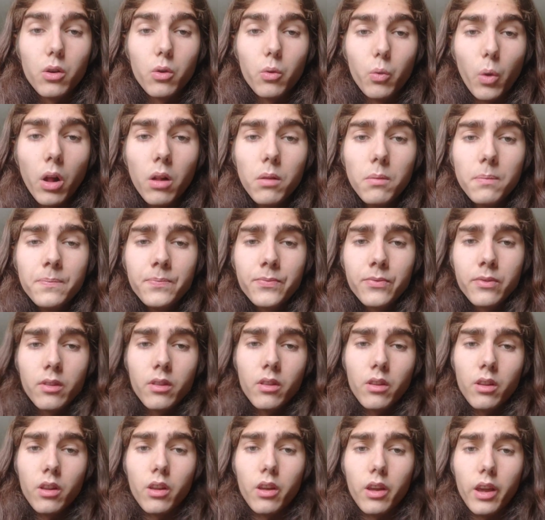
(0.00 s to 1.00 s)
Well,
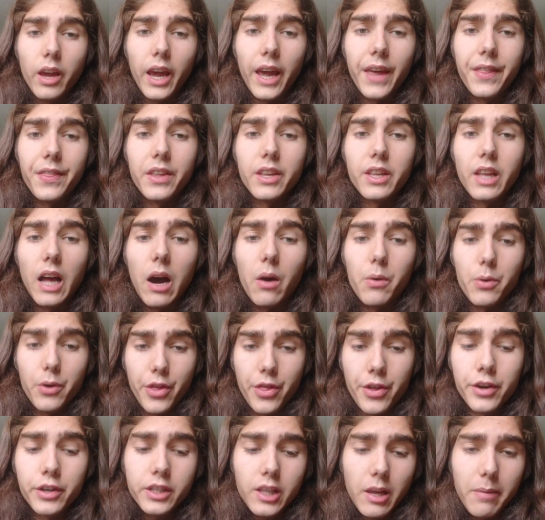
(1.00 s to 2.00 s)
our
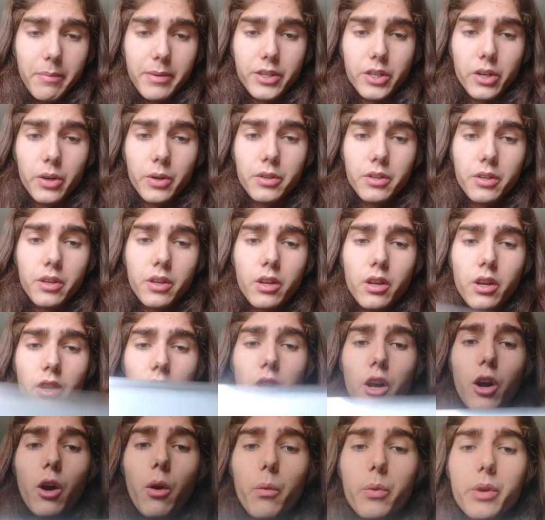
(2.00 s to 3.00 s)
third episode,
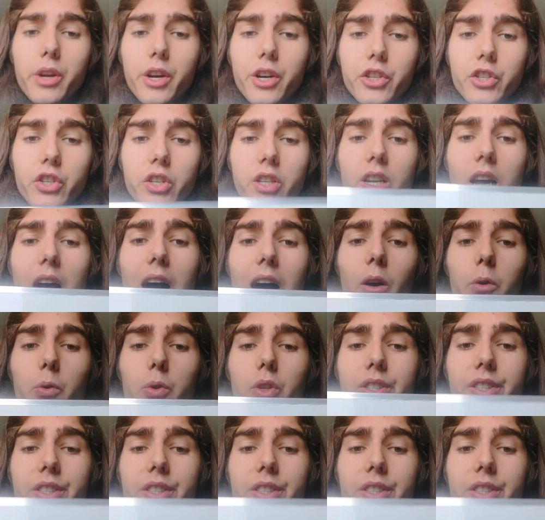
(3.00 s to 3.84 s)
we are seeing how the